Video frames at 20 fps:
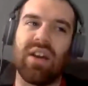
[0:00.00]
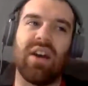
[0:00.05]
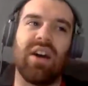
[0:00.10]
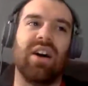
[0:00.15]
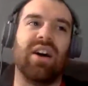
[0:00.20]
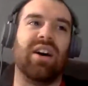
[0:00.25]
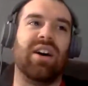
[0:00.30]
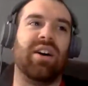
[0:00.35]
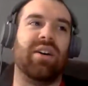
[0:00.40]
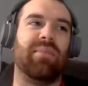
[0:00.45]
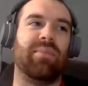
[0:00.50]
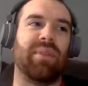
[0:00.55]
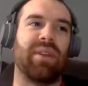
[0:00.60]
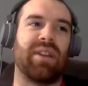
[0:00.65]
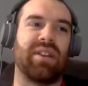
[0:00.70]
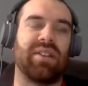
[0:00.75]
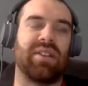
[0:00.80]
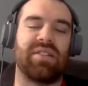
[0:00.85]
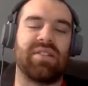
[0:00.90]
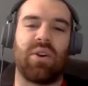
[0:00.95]

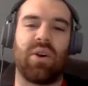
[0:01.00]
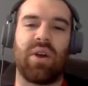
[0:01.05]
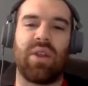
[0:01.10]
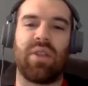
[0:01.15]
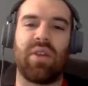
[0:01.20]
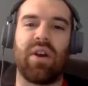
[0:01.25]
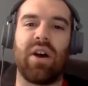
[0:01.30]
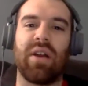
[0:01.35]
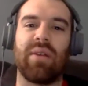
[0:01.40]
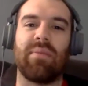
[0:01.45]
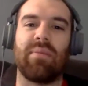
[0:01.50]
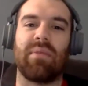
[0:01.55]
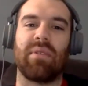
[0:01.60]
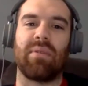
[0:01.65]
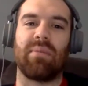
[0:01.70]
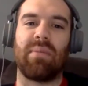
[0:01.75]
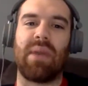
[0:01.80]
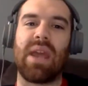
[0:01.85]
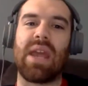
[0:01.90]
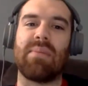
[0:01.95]
And so I thought
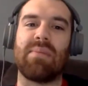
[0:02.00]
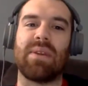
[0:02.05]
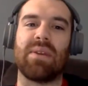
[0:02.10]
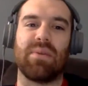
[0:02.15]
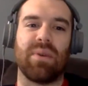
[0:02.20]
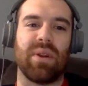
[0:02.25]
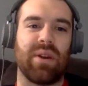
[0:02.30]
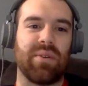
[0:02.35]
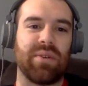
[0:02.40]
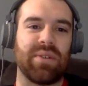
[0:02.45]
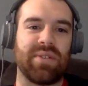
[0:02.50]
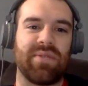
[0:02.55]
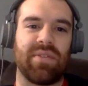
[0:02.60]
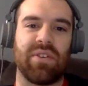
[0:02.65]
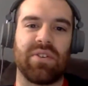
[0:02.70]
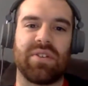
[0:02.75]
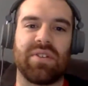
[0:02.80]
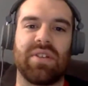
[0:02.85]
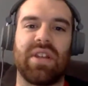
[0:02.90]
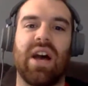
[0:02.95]
maybe when I was
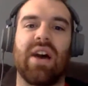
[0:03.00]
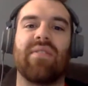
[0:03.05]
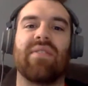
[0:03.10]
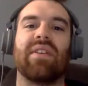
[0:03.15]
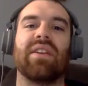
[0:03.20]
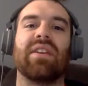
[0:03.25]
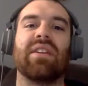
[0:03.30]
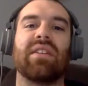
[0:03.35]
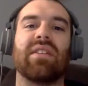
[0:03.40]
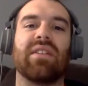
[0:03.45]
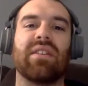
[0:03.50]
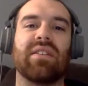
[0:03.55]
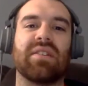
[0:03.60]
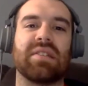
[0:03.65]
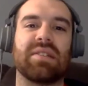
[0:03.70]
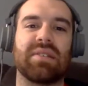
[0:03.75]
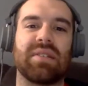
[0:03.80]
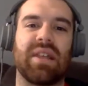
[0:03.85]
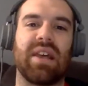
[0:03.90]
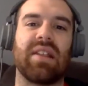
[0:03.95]
first diving into
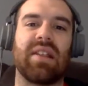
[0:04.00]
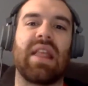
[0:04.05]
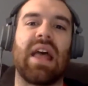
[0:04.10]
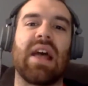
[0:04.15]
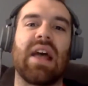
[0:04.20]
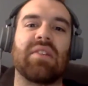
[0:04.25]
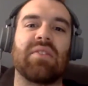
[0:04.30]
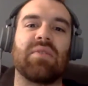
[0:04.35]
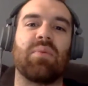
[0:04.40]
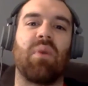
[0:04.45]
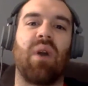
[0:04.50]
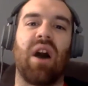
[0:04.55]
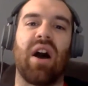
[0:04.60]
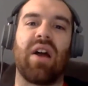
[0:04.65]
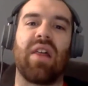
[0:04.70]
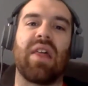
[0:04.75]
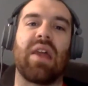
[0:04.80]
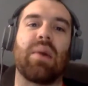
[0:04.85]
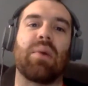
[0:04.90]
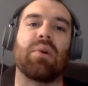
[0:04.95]
this that that's
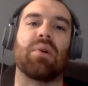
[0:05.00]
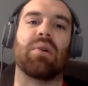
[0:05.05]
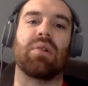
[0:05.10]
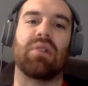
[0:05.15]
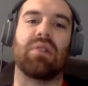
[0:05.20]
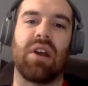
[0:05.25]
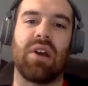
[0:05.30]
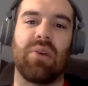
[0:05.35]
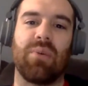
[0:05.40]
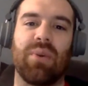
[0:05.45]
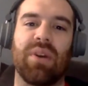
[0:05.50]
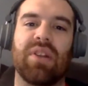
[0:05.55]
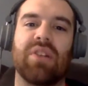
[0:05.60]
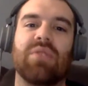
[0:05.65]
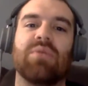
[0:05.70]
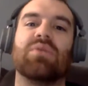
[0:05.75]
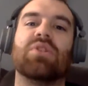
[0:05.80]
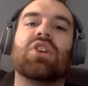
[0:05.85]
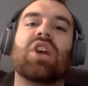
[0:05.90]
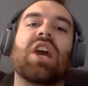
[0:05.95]
why they were going
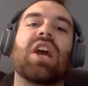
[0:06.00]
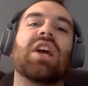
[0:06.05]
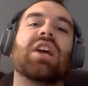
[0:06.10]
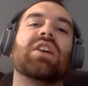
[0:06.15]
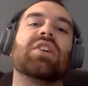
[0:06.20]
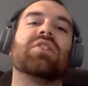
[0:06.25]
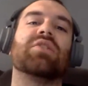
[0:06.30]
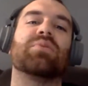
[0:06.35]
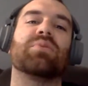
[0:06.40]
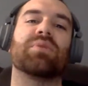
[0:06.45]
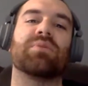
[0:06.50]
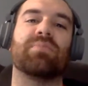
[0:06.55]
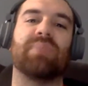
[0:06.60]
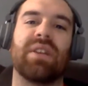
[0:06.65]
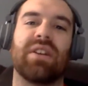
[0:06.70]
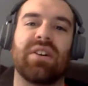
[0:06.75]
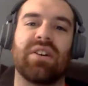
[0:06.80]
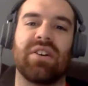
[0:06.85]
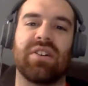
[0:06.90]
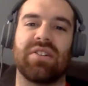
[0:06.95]
to change, was
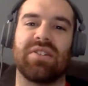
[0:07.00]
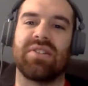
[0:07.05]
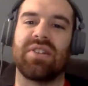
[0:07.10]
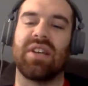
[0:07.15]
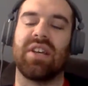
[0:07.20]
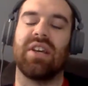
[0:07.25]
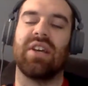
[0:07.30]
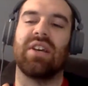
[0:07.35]
because